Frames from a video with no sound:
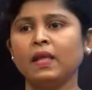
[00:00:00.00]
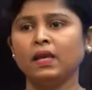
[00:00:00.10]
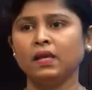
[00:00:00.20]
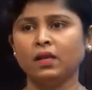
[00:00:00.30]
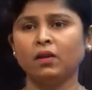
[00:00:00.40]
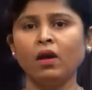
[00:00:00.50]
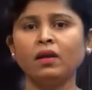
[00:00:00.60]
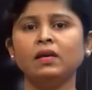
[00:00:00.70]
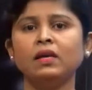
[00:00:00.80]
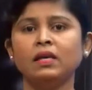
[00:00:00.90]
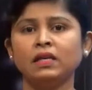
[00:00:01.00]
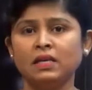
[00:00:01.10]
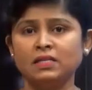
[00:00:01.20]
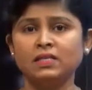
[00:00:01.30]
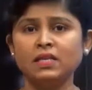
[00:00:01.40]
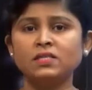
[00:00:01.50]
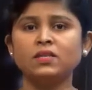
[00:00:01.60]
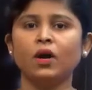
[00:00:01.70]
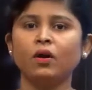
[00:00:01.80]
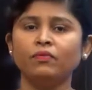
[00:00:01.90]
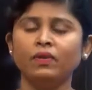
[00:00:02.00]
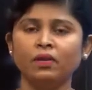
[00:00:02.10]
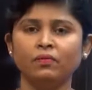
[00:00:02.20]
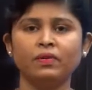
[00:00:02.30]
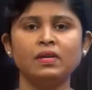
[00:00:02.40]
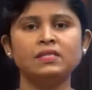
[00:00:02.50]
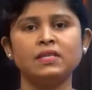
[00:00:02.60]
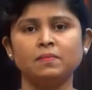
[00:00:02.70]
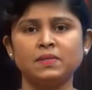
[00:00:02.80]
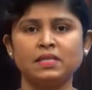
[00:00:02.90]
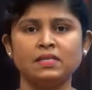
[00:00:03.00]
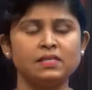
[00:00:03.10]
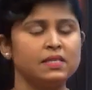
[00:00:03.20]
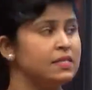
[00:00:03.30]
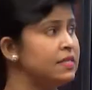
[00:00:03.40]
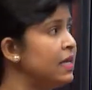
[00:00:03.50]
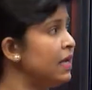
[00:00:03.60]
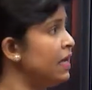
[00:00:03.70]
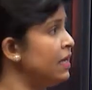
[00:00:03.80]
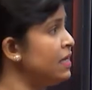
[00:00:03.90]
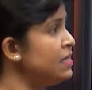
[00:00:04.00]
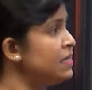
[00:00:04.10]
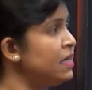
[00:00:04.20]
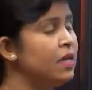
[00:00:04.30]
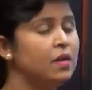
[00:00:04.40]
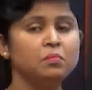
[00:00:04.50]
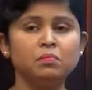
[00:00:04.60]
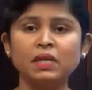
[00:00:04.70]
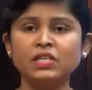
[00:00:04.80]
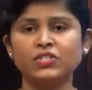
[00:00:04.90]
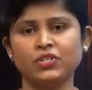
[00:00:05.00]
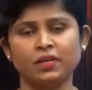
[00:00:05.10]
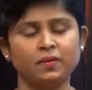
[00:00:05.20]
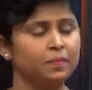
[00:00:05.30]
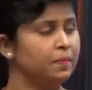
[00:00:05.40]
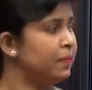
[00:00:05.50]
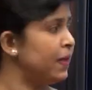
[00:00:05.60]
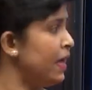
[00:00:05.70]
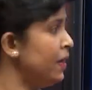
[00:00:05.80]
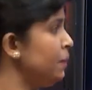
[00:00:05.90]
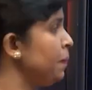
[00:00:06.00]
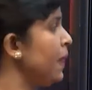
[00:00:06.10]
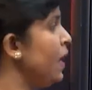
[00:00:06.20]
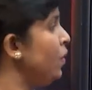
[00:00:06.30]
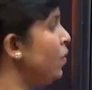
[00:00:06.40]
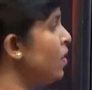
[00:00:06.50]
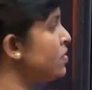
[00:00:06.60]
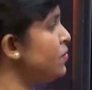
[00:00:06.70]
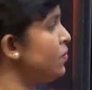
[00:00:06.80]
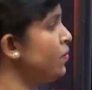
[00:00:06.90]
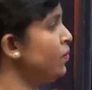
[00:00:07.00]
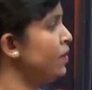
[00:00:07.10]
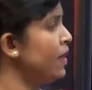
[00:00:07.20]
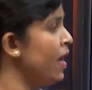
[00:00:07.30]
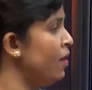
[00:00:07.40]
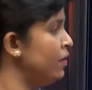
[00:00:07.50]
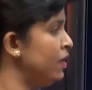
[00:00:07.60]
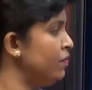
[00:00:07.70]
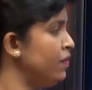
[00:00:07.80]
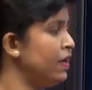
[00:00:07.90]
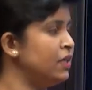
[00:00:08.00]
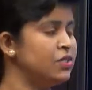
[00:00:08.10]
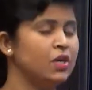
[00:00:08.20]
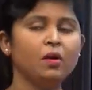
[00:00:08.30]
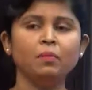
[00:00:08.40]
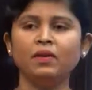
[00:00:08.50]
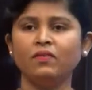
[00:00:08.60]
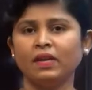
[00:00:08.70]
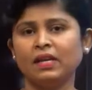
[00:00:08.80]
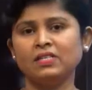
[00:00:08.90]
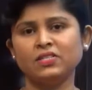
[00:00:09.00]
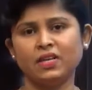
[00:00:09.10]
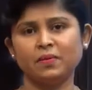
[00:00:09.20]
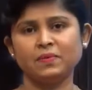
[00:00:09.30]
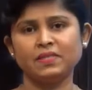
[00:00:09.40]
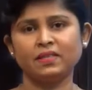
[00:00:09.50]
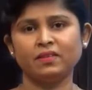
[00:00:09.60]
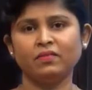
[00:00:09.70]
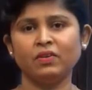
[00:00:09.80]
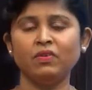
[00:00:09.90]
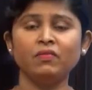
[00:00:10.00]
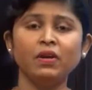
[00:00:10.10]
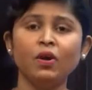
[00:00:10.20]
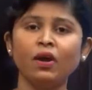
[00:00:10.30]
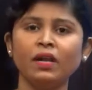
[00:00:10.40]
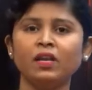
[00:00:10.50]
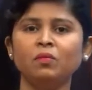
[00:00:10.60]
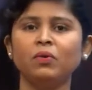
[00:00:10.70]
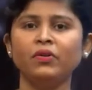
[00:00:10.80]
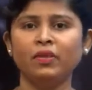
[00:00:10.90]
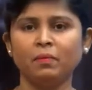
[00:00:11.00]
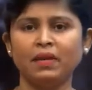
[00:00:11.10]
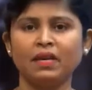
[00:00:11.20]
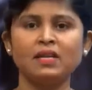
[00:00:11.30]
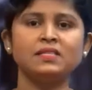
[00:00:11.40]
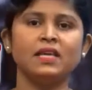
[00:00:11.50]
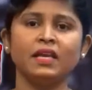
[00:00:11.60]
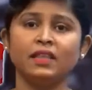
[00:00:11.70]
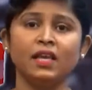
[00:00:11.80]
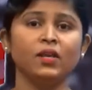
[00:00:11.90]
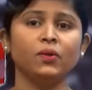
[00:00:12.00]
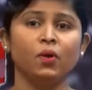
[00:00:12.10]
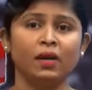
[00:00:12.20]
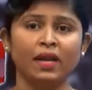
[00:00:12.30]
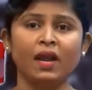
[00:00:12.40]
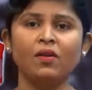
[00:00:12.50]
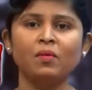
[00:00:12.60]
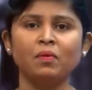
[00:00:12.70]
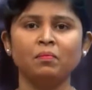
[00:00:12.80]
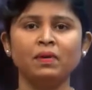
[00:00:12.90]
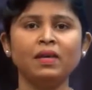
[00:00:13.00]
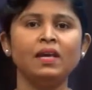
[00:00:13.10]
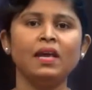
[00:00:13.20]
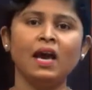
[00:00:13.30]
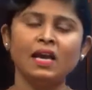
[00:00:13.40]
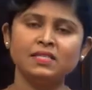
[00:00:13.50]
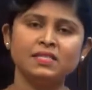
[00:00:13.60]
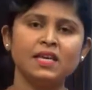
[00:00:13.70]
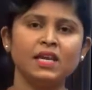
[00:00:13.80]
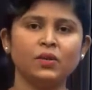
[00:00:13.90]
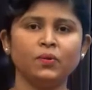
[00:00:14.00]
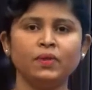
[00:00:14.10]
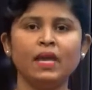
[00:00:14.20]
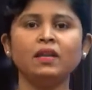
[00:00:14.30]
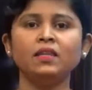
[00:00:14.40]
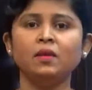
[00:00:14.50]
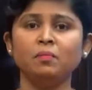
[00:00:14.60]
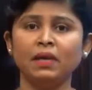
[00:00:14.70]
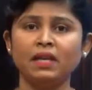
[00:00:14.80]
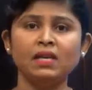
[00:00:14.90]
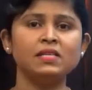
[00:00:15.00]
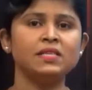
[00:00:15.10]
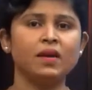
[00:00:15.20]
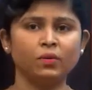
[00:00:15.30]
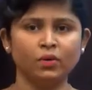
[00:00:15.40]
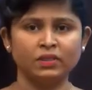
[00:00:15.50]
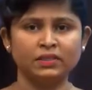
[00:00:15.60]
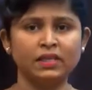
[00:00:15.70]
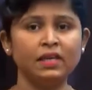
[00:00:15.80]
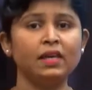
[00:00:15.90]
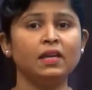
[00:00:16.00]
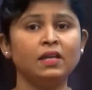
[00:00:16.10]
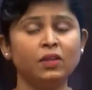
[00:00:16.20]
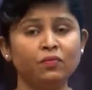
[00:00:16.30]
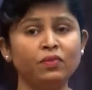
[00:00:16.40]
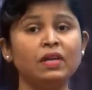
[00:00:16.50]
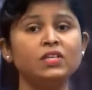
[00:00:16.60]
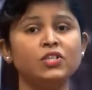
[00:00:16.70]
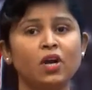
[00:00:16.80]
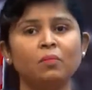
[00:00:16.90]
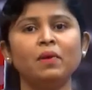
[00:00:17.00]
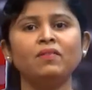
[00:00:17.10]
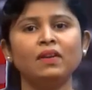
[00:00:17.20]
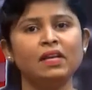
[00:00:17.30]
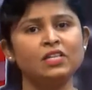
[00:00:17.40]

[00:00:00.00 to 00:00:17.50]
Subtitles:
A rock consists of different substances. It is a mixture, right. Rocks do not have definite geometrical shapes. When we were talking about the minerals, I think you all can remember, I said you that the minerals have got a definite geometrical